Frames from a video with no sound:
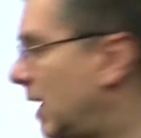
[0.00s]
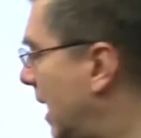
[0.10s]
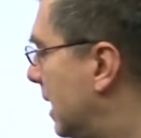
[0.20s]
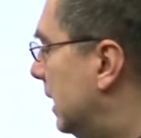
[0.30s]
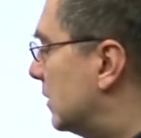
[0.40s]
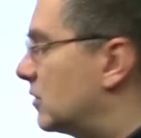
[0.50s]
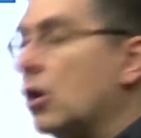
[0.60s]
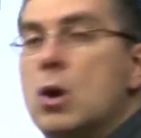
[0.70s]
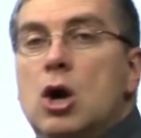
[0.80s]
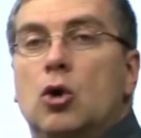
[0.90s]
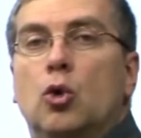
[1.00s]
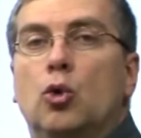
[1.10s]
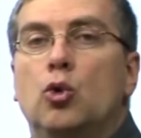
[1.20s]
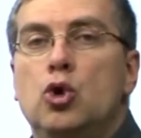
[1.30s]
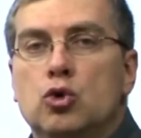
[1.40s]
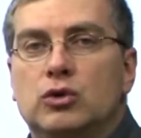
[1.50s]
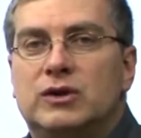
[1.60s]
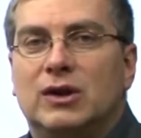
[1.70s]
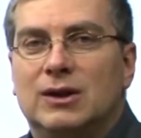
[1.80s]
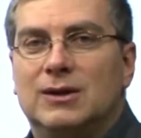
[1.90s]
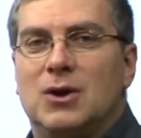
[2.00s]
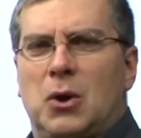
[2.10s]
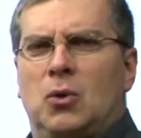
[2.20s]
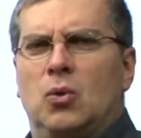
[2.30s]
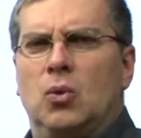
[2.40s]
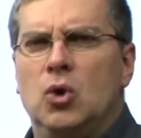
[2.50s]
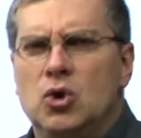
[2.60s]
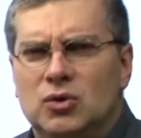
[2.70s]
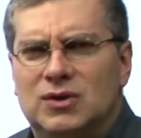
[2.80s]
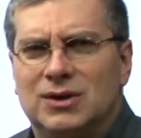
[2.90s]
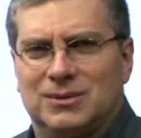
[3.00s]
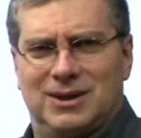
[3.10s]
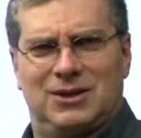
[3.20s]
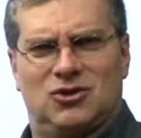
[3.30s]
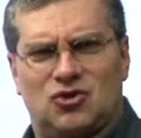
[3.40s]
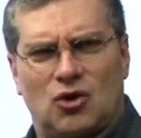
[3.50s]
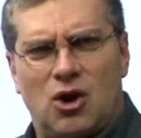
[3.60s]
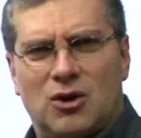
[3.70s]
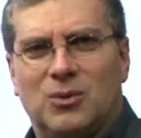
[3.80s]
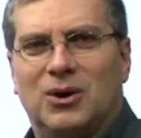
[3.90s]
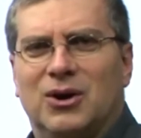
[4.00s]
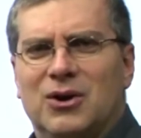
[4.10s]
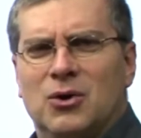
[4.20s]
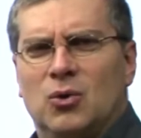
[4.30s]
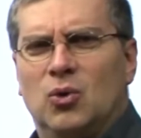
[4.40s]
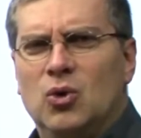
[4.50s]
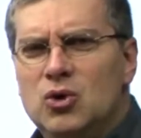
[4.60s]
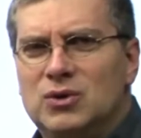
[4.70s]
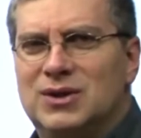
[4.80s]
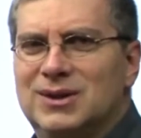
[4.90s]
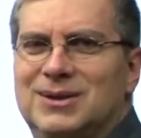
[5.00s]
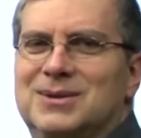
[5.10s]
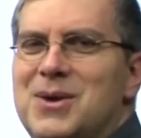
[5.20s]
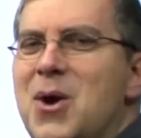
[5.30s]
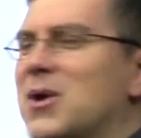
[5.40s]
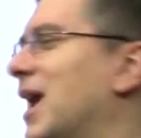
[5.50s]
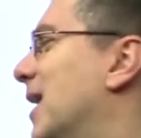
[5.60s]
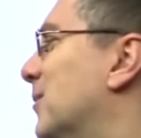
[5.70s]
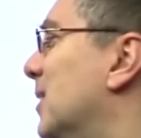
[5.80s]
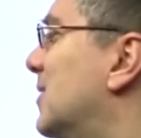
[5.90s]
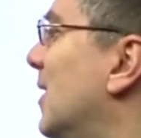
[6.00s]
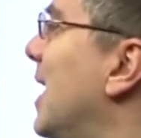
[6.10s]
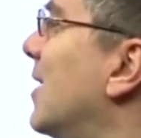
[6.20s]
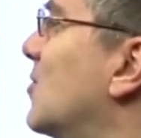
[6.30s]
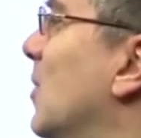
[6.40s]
okay? So root, root, right? Strong word, root. Okay, what's our next